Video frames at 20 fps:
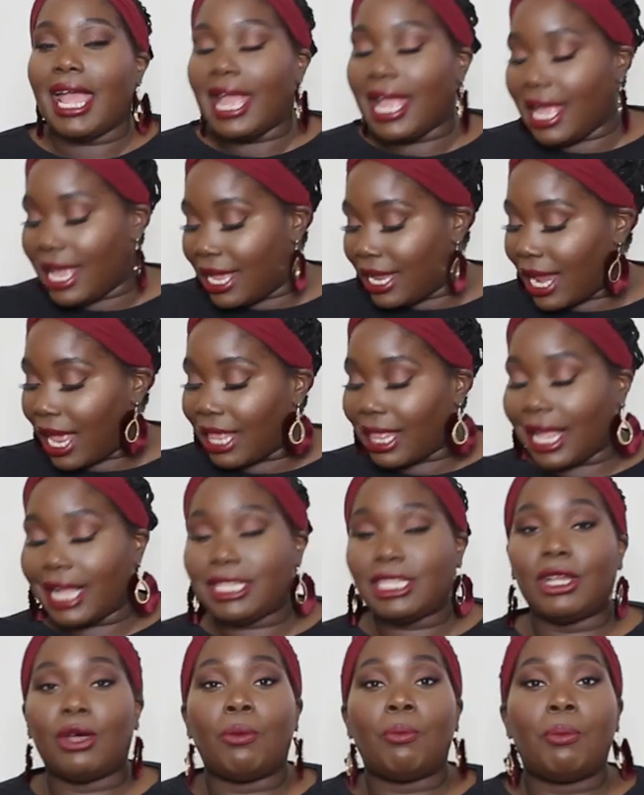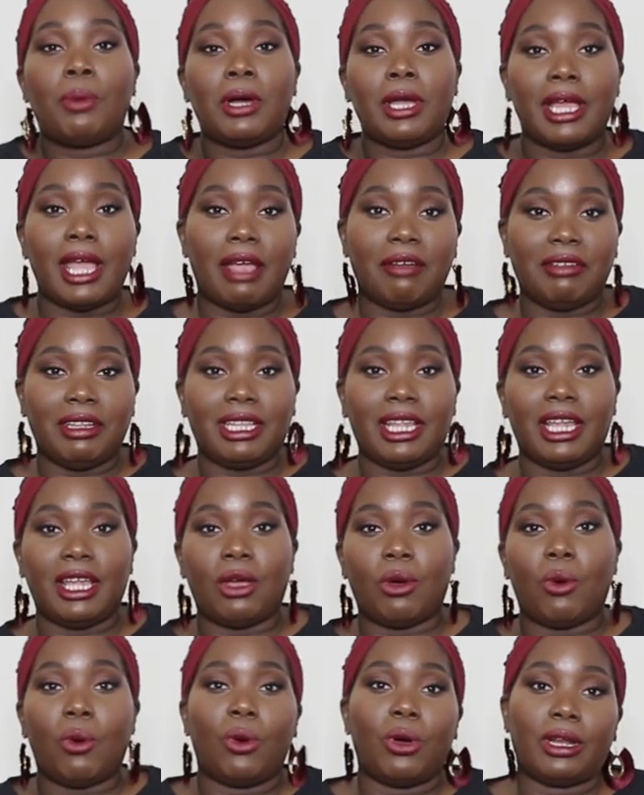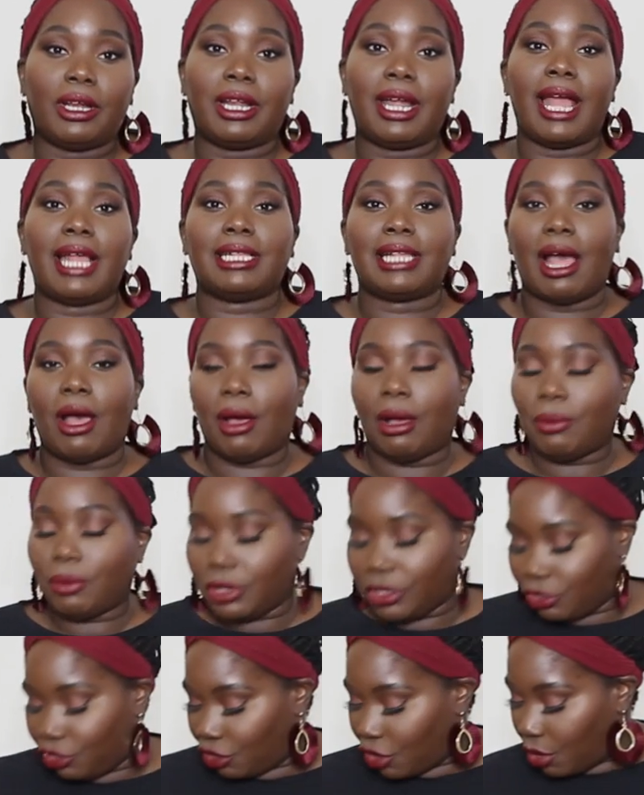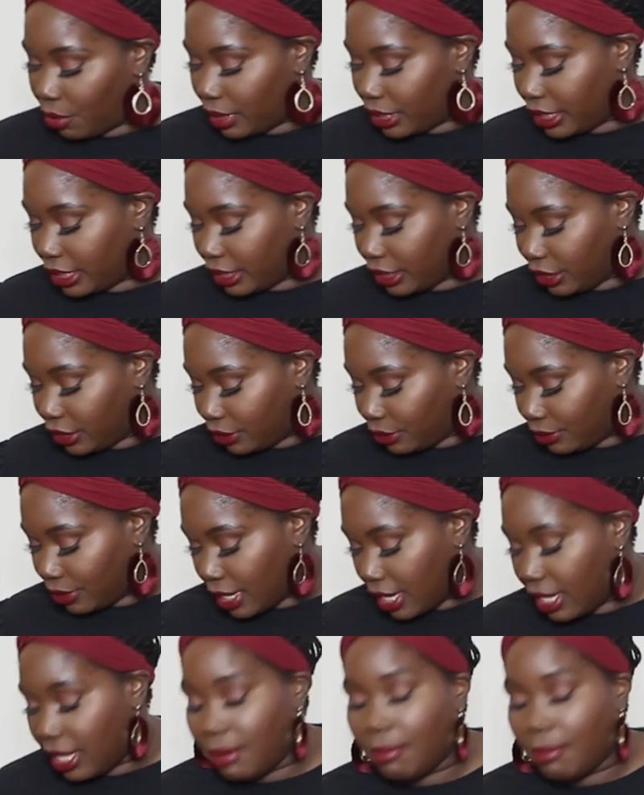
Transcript: And I like to put everything in order as how I want to show it to you.